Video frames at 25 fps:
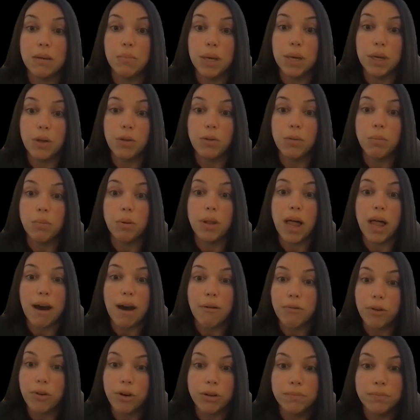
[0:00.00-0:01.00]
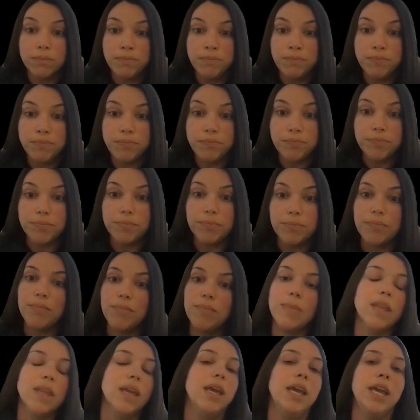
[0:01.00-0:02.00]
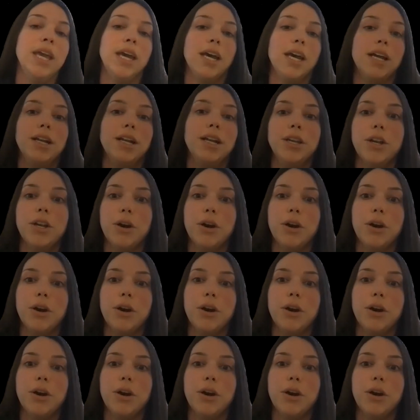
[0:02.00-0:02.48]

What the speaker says: built platform, and,